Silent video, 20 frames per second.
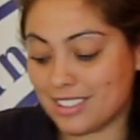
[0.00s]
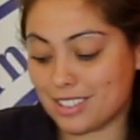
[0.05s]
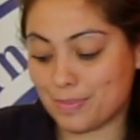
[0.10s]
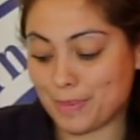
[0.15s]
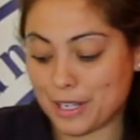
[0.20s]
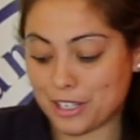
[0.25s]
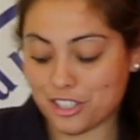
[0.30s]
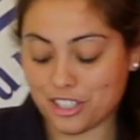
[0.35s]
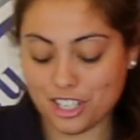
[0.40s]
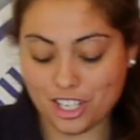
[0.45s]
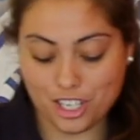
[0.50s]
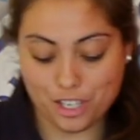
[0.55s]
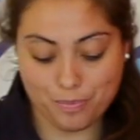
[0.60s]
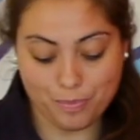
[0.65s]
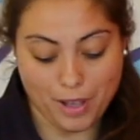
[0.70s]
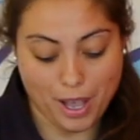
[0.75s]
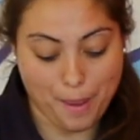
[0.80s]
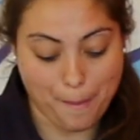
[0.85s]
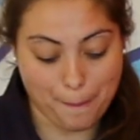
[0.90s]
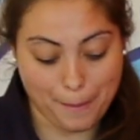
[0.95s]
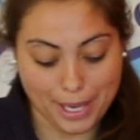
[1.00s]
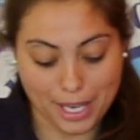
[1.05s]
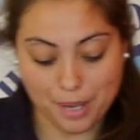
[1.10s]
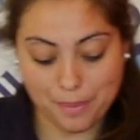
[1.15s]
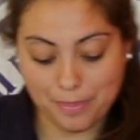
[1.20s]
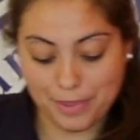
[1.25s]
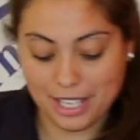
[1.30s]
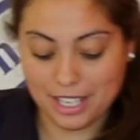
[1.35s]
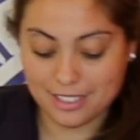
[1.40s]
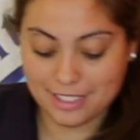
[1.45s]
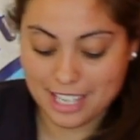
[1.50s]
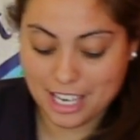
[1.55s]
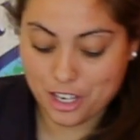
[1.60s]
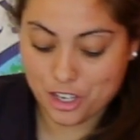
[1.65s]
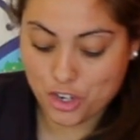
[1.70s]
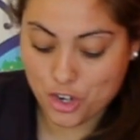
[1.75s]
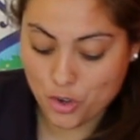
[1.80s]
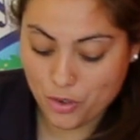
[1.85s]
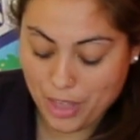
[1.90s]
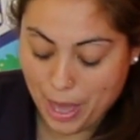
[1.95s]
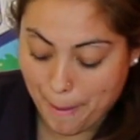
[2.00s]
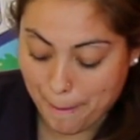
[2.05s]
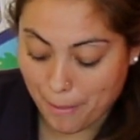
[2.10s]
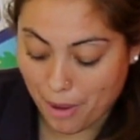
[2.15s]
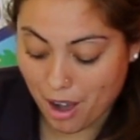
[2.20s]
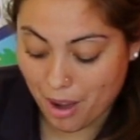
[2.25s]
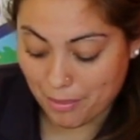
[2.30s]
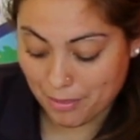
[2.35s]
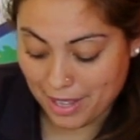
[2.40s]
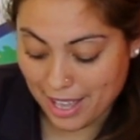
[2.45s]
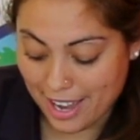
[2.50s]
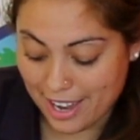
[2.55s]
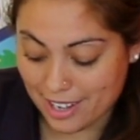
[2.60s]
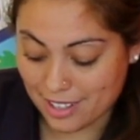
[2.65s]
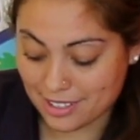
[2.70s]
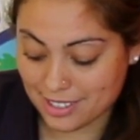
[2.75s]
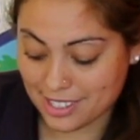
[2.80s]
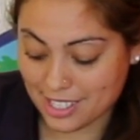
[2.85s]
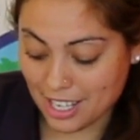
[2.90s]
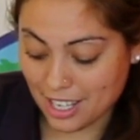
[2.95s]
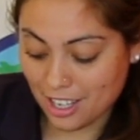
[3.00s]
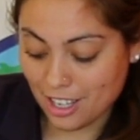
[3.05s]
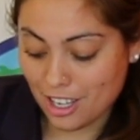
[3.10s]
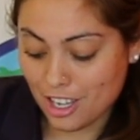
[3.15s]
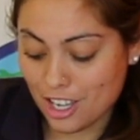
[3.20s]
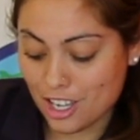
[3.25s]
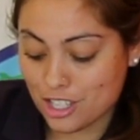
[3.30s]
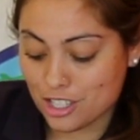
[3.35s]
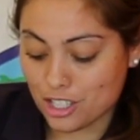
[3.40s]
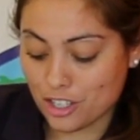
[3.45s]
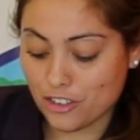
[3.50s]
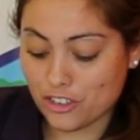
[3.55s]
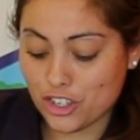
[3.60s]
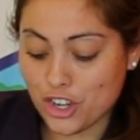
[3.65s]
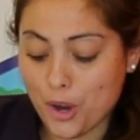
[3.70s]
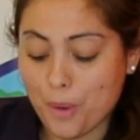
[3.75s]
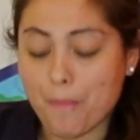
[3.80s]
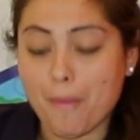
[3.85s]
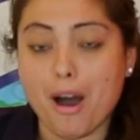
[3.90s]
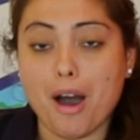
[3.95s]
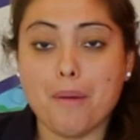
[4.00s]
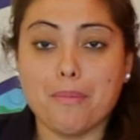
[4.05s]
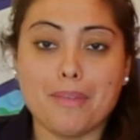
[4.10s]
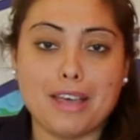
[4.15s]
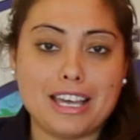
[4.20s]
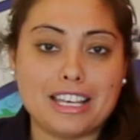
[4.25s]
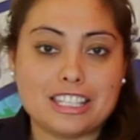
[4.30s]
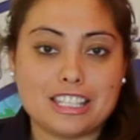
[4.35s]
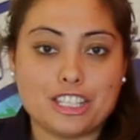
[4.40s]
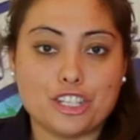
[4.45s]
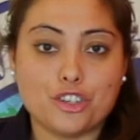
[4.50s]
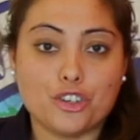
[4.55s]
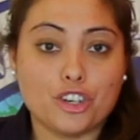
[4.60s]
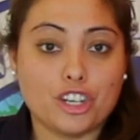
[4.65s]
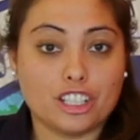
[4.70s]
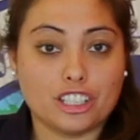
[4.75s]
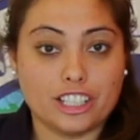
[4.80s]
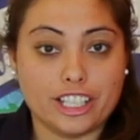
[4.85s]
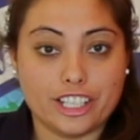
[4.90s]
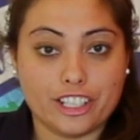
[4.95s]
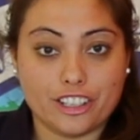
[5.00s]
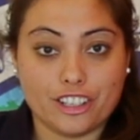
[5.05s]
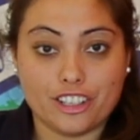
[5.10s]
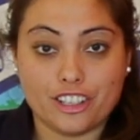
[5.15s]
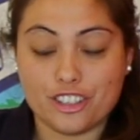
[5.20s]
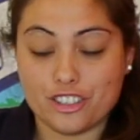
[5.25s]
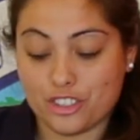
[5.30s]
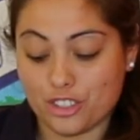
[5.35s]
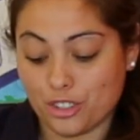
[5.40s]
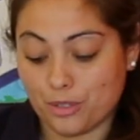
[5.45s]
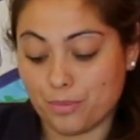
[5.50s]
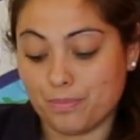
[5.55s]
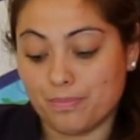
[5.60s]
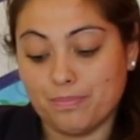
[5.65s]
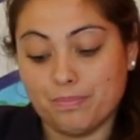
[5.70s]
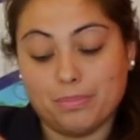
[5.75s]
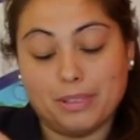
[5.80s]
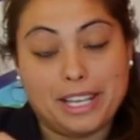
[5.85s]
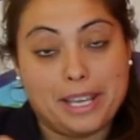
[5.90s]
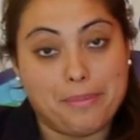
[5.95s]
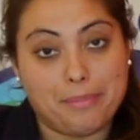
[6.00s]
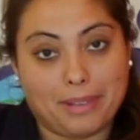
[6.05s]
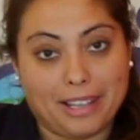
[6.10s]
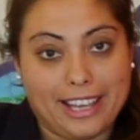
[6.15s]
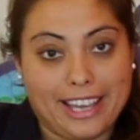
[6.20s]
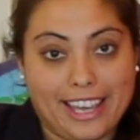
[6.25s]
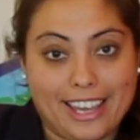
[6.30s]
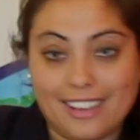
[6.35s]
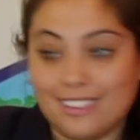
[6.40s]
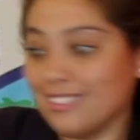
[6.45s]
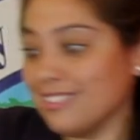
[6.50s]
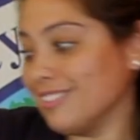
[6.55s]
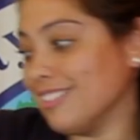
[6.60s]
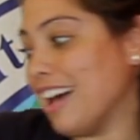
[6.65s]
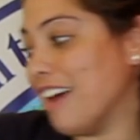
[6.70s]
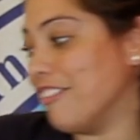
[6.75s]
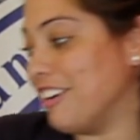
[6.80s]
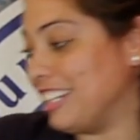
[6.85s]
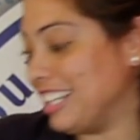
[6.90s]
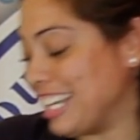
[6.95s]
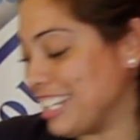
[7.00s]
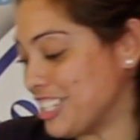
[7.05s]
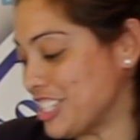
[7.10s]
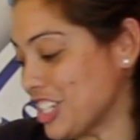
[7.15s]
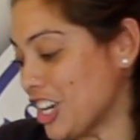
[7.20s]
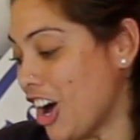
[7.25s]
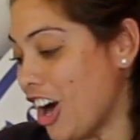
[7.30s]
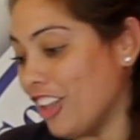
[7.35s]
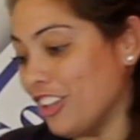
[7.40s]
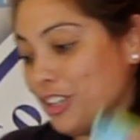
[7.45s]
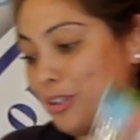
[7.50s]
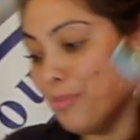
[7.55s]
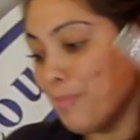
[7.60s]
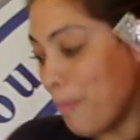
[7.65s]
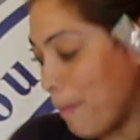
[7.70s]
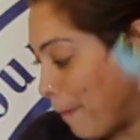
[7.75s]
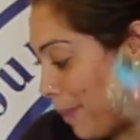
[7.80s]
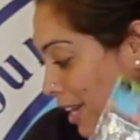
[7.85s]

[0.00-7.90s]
Especially pick up things that you know that mom likes. So you know mom likes little glitters or bling bling, how I like to call them.